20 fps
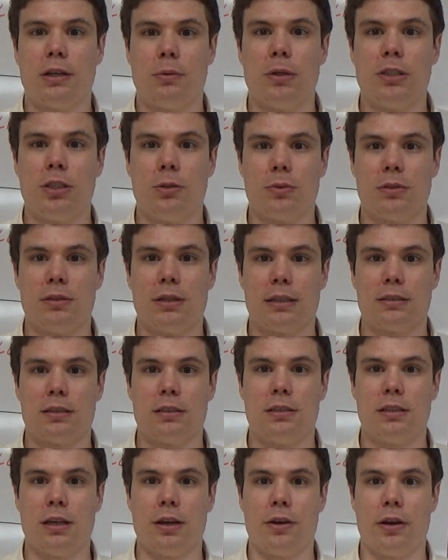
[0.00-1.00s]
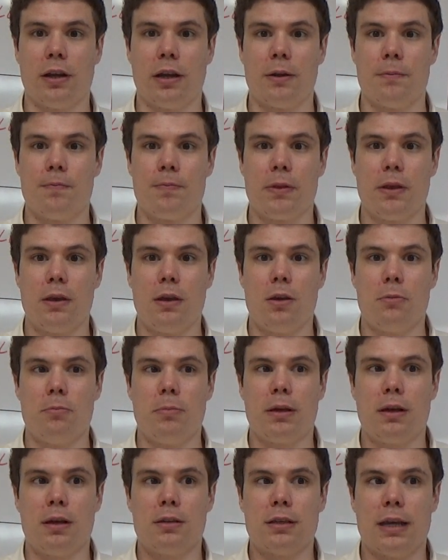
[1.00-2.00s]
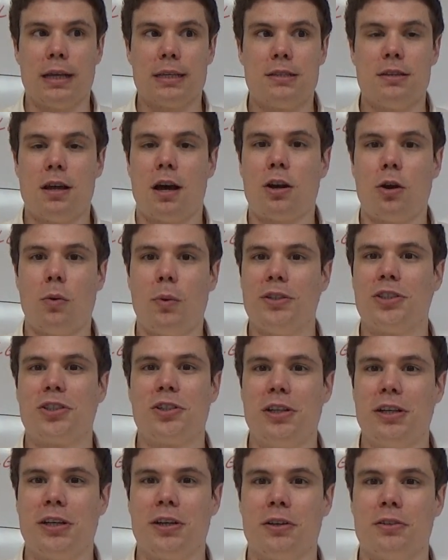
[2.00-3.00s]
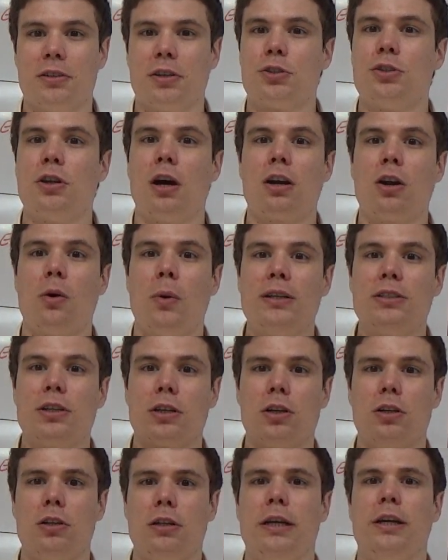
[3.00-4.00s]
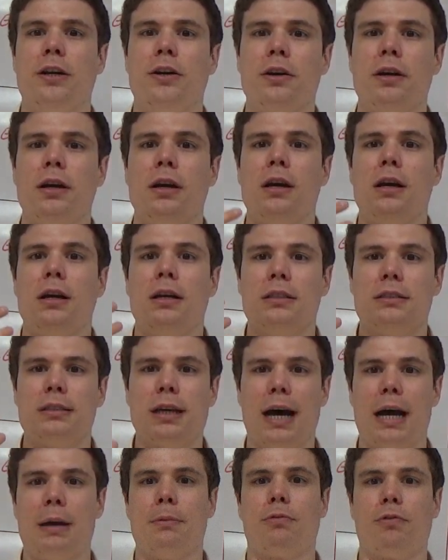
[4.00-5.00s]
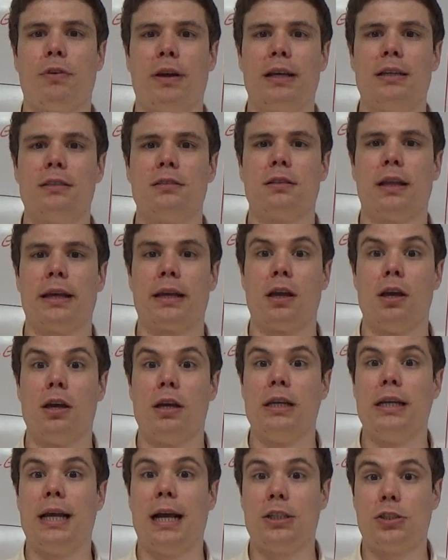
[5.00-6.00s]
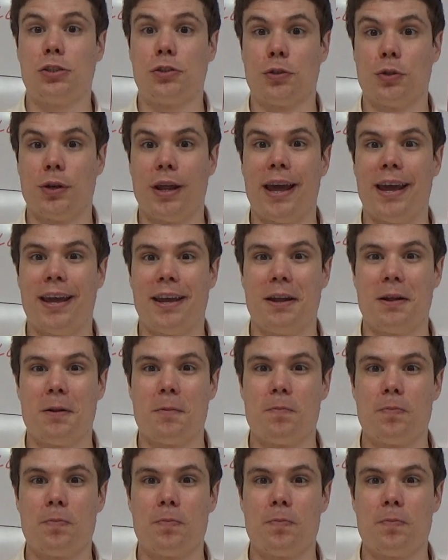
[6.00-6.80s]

in which it was necessary. Because it's not always clear. There's not always a clear time phrase like yesterday.